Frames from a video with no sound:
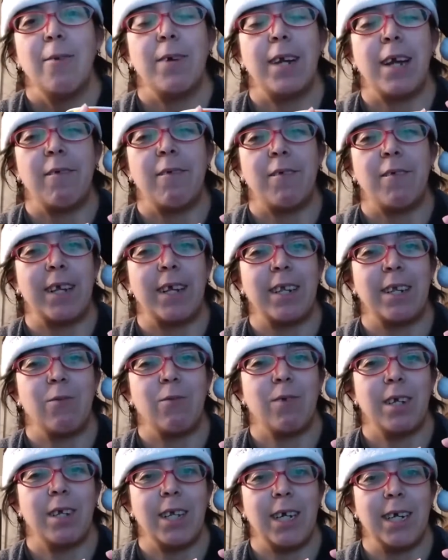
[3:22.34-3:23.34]
when I finally
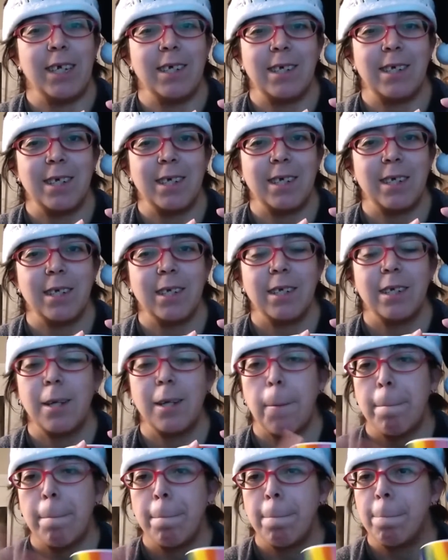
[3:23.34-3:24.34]
realized this.
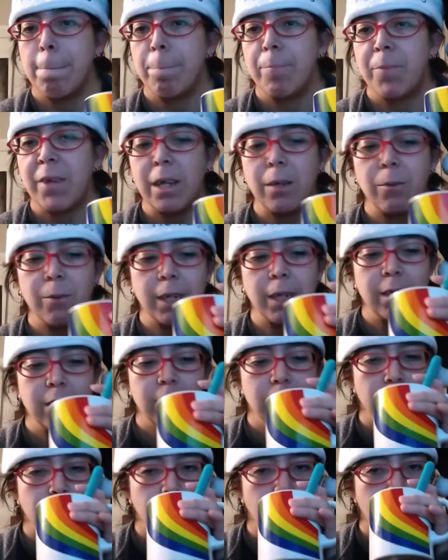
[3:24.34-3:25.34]

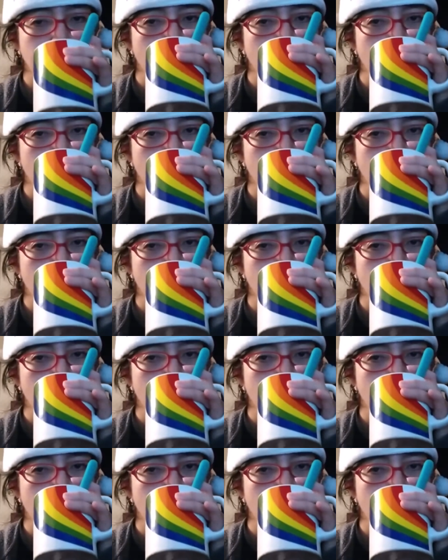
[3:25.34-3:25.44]
Anyways,